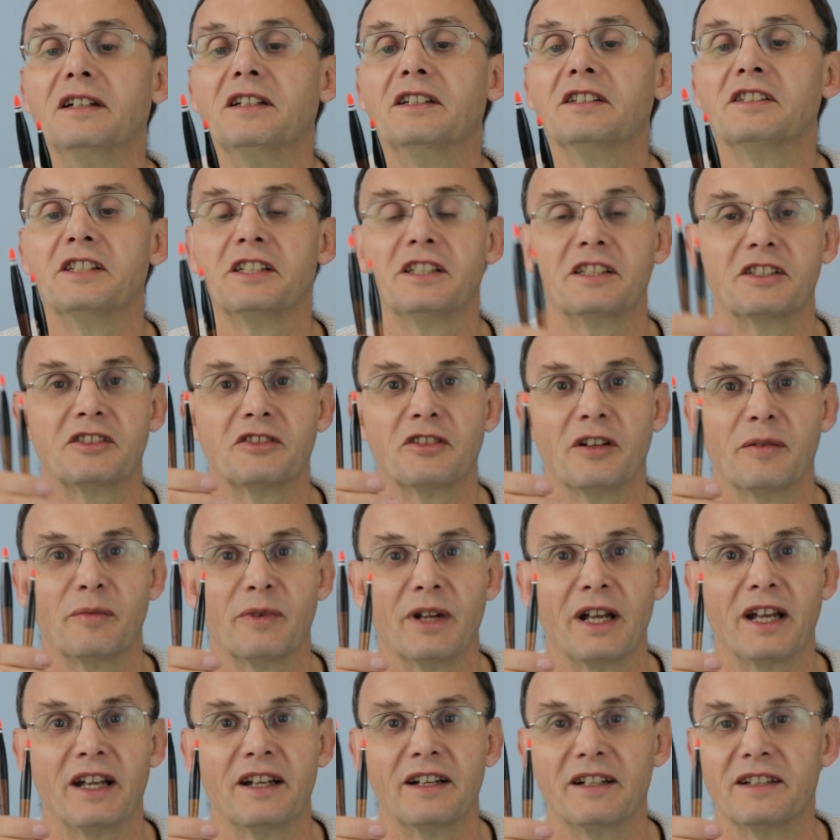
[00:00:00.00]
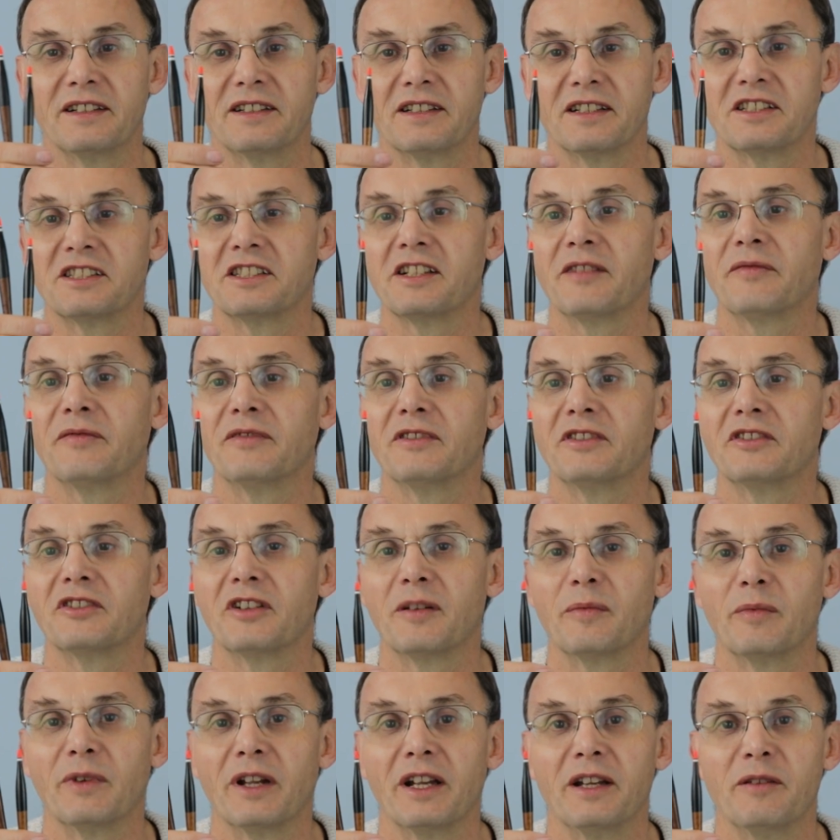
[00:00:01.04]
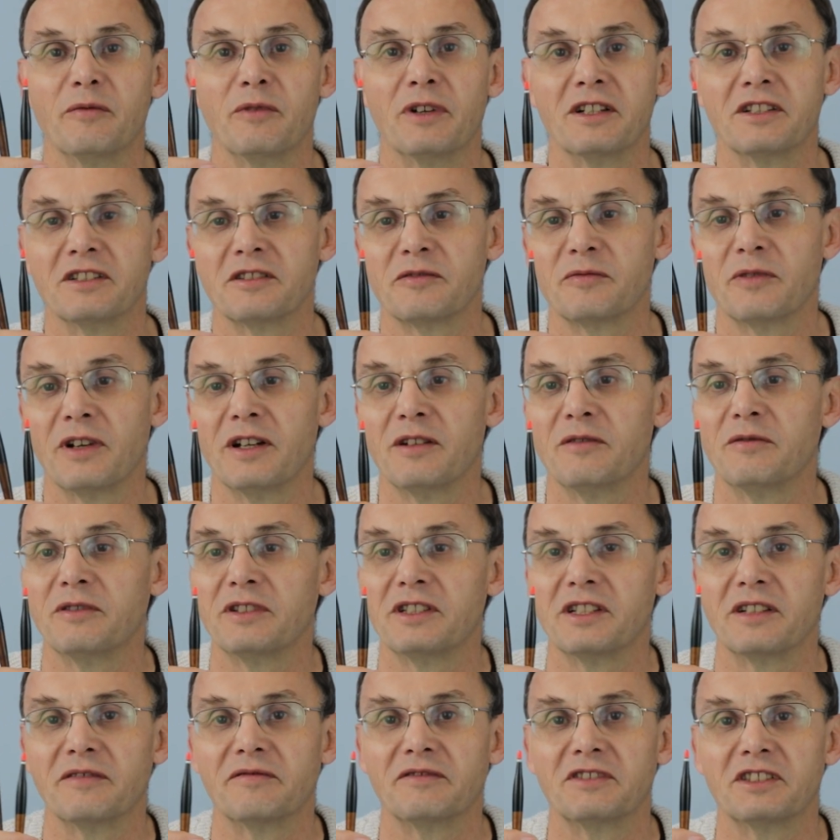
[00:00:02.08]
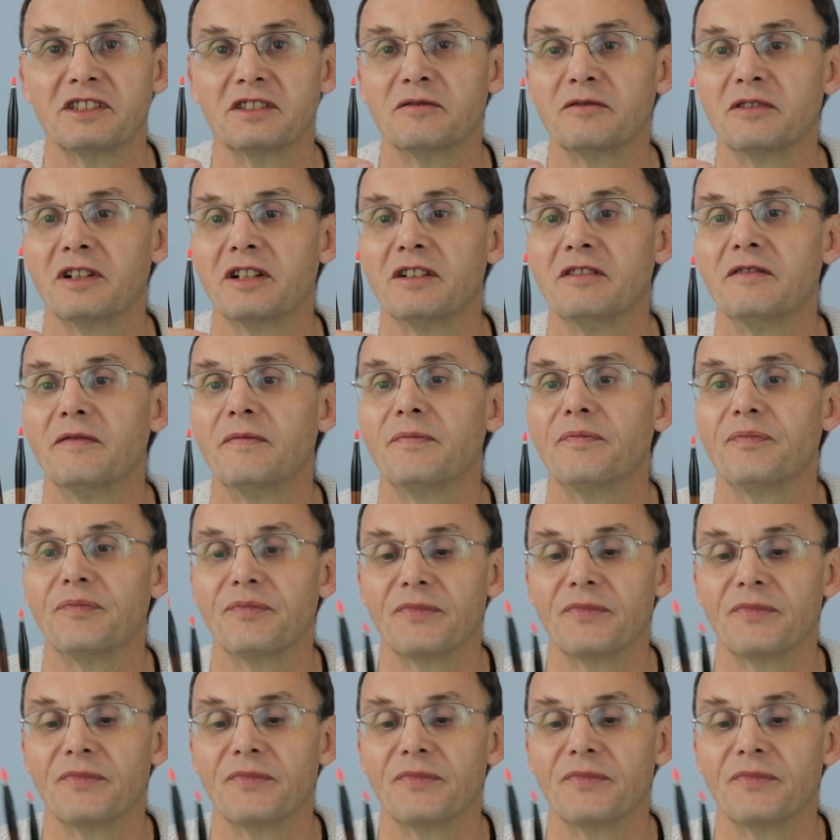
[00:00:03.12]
6 treble A, and I had a 7 treble A one as well, which I've still got.